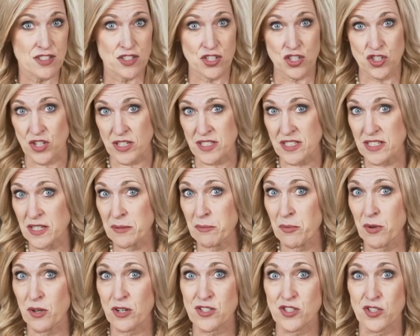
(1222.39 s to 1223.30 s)

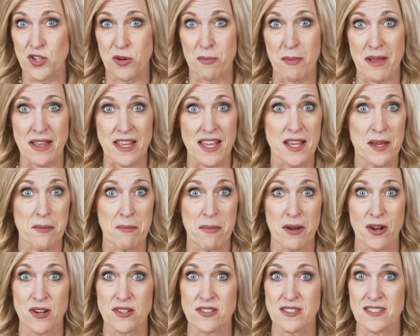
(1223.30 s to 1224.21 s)
suggesting books, or making
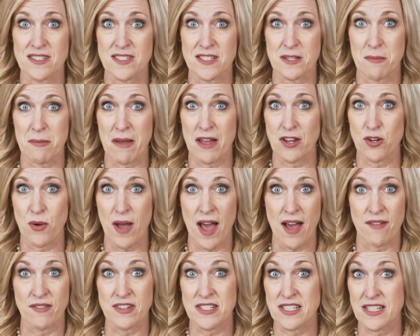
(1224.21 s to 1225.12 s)
comparisons to men who
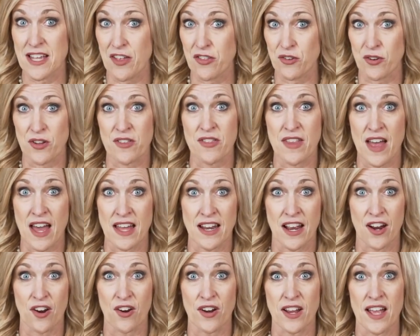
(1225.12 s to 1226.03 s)
have it together in
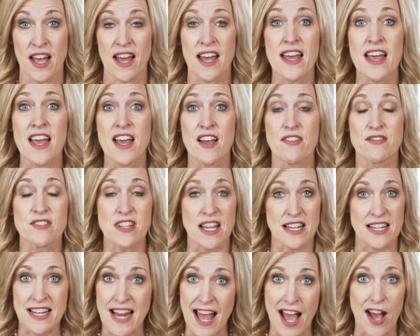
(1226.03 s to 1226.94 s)
that area have
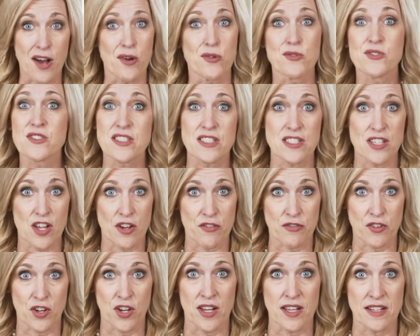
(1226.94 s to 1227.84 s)
done an ounce
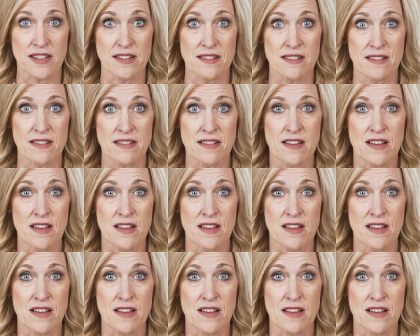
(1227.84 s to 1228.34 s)
of good.